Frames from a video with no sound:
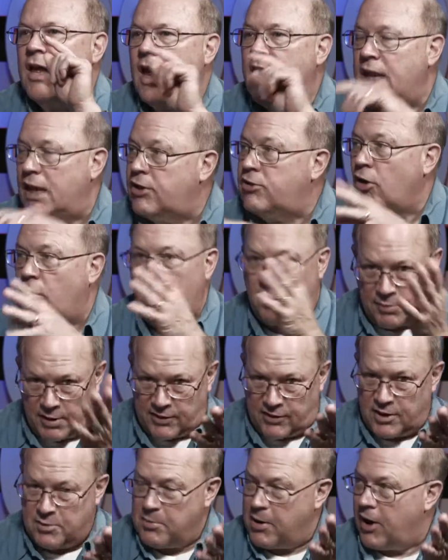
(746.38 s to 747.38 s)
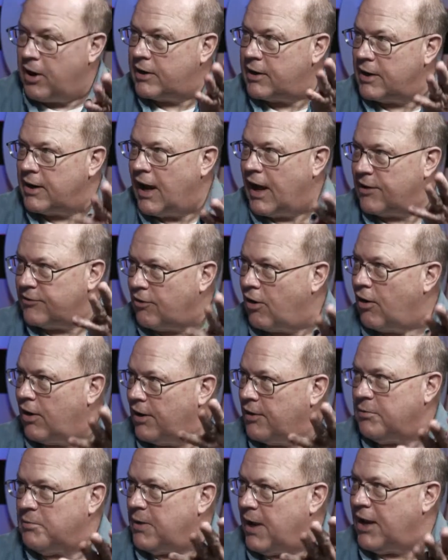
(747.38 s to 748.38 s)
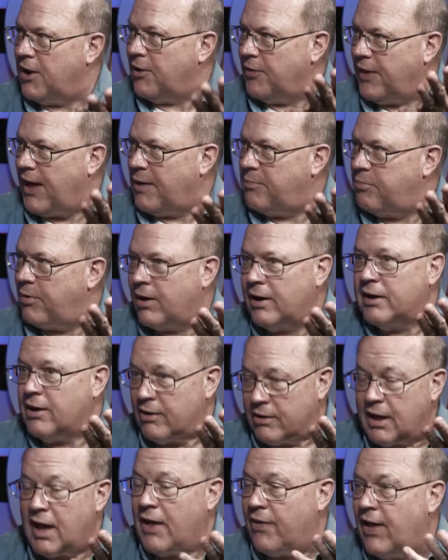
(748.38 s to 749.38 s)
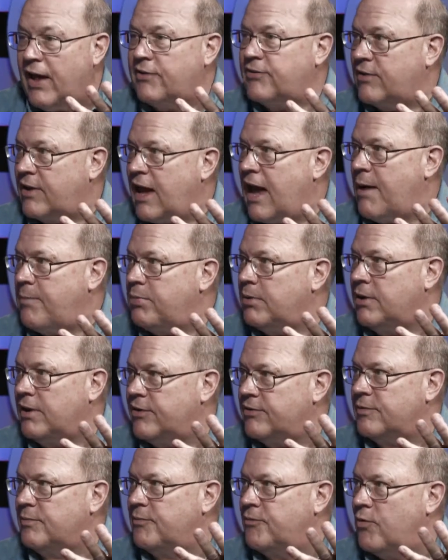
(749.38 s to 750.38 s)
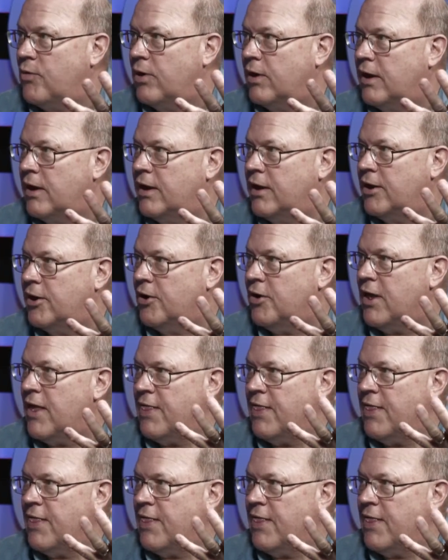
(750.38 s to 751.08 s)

and he told them, the American guys, all of them nailed that part. They go, yeah, that's capitalism for you. You know,